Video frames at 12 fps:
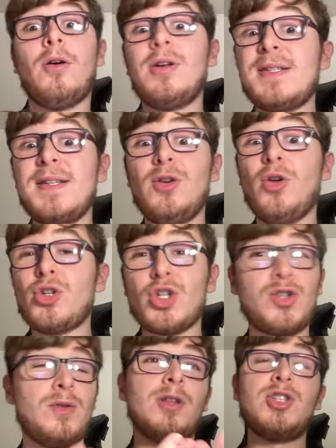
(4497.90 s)
honestly, not
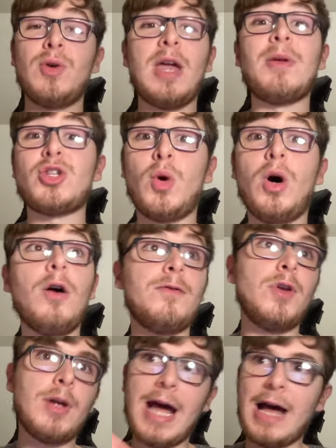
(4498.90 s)
just until Game Week 12.
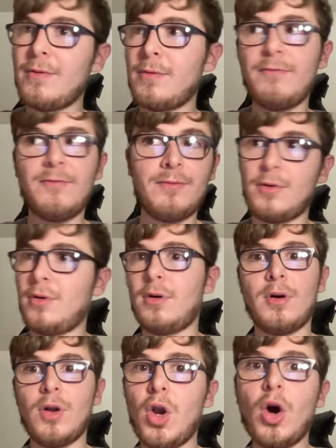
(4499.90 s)
You could have him
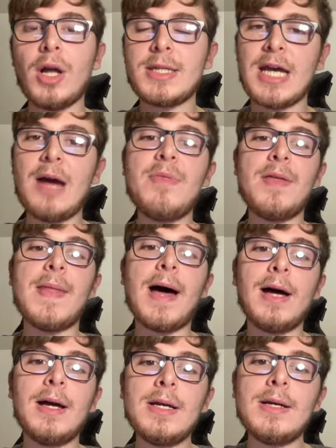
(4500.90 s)
for a longer time than
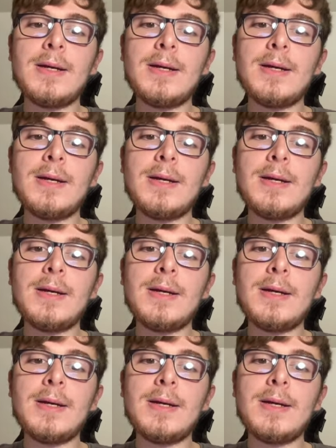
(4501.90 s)
that.